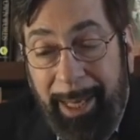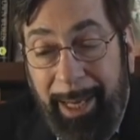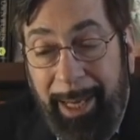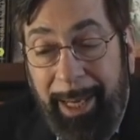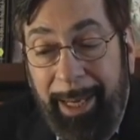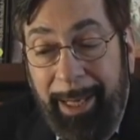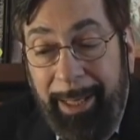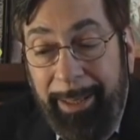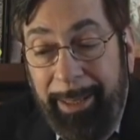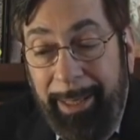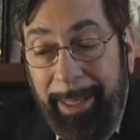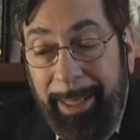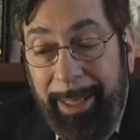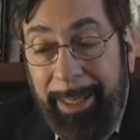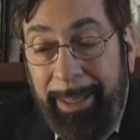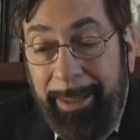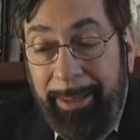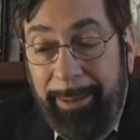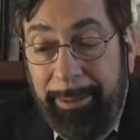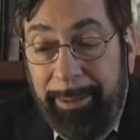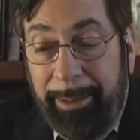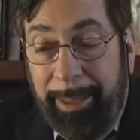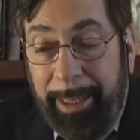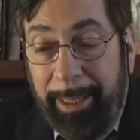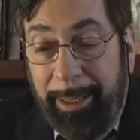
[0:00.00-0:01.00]
And
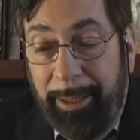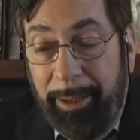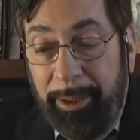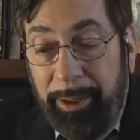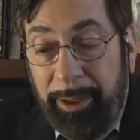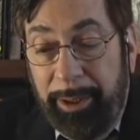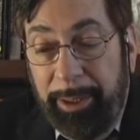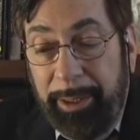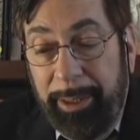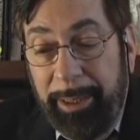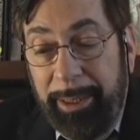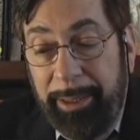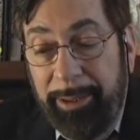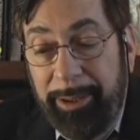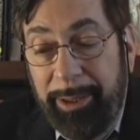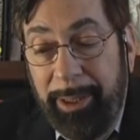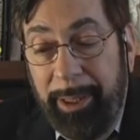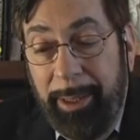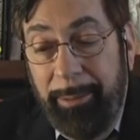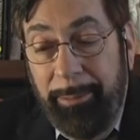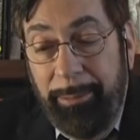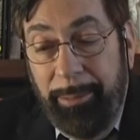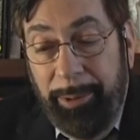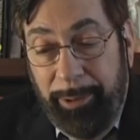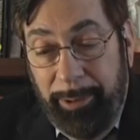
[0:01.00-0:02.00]
then take a look at these
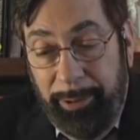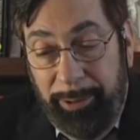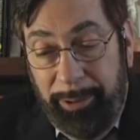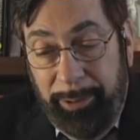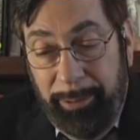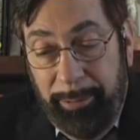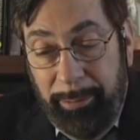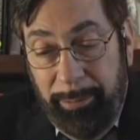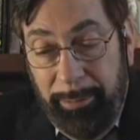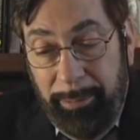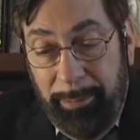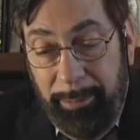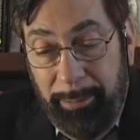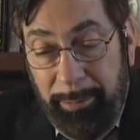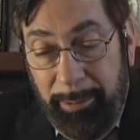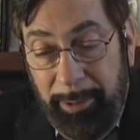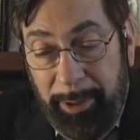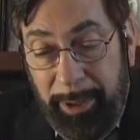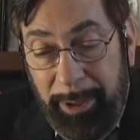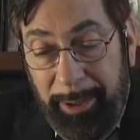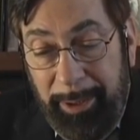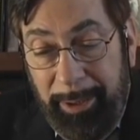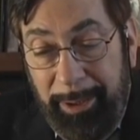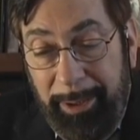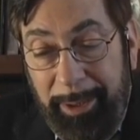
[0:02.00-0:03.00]
numbers.
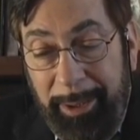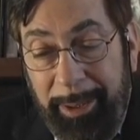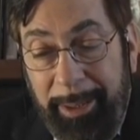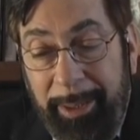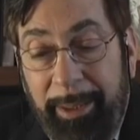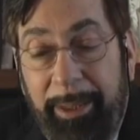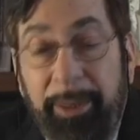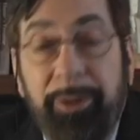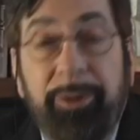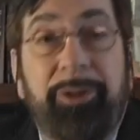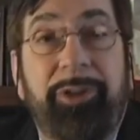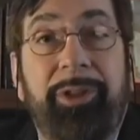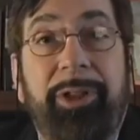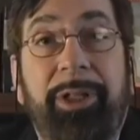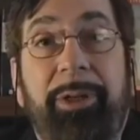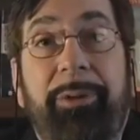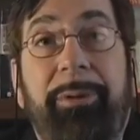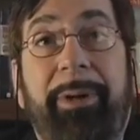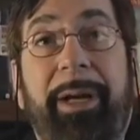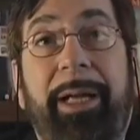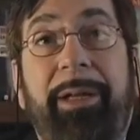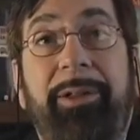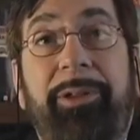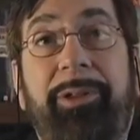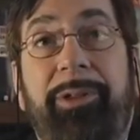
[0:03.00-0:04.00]
In
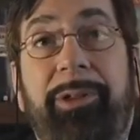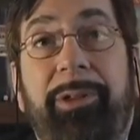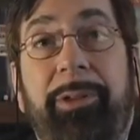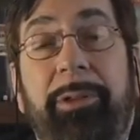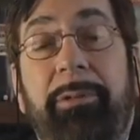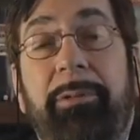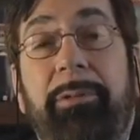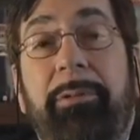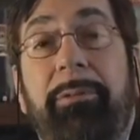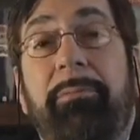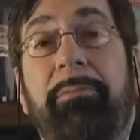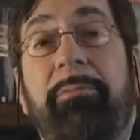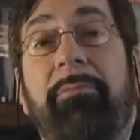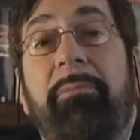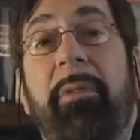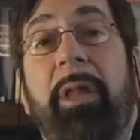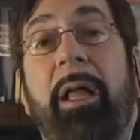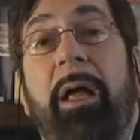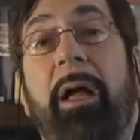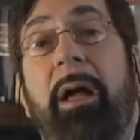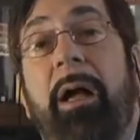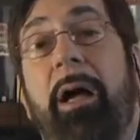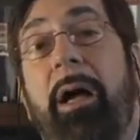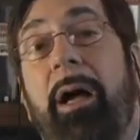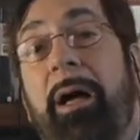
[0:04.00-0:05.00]
consideration
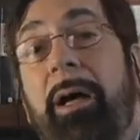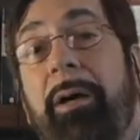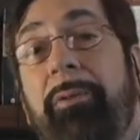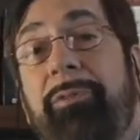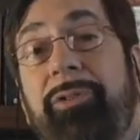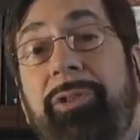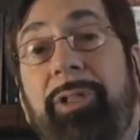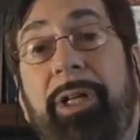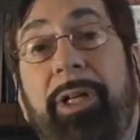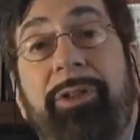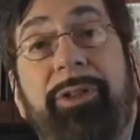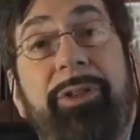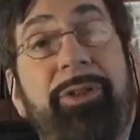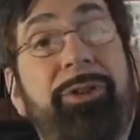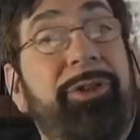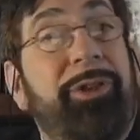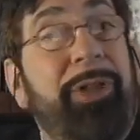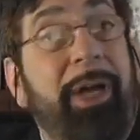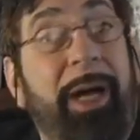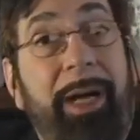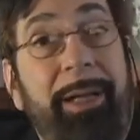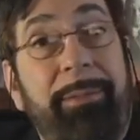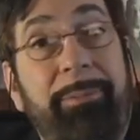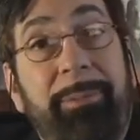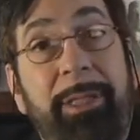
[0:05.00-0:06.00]
of such
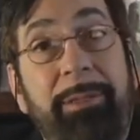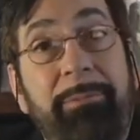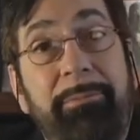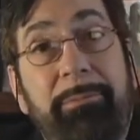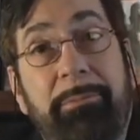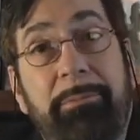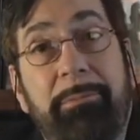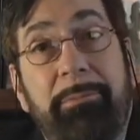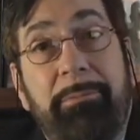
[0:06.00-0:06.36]
assignment,